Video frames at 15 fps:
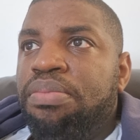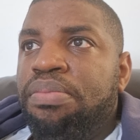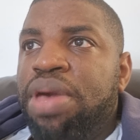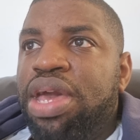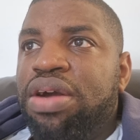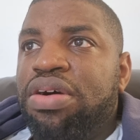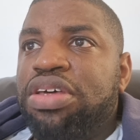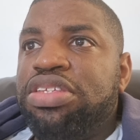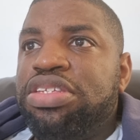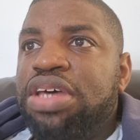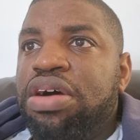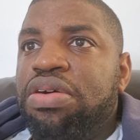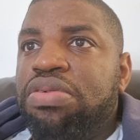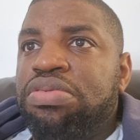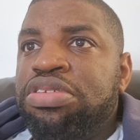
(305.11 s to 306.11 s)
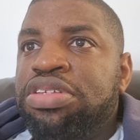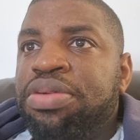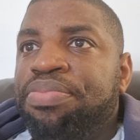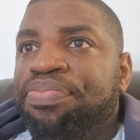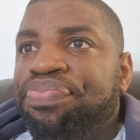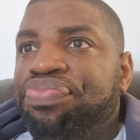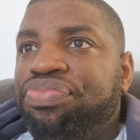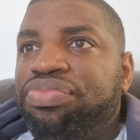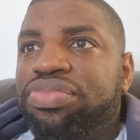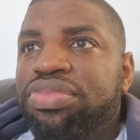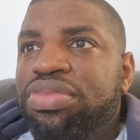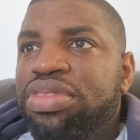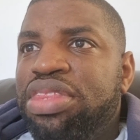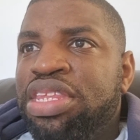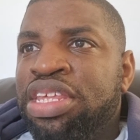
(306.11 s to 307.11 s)
make ourselves
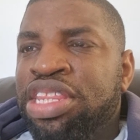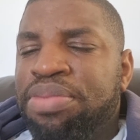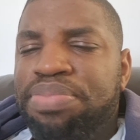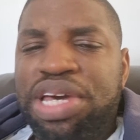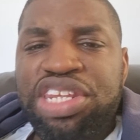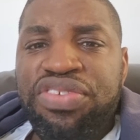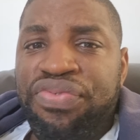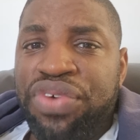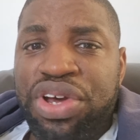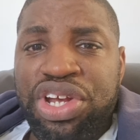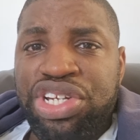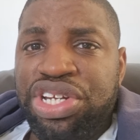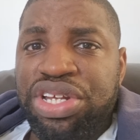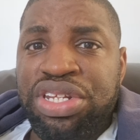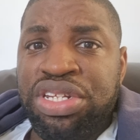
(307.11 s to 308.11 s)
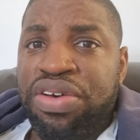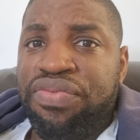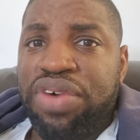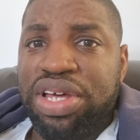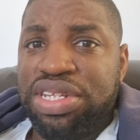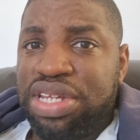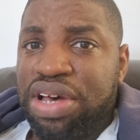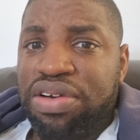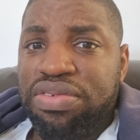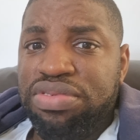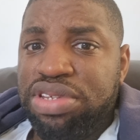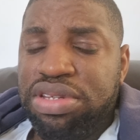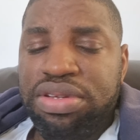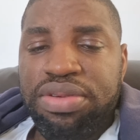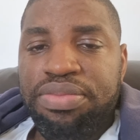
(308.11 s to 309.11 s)
the best versions of
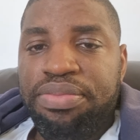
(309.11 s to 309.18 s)
ourselves.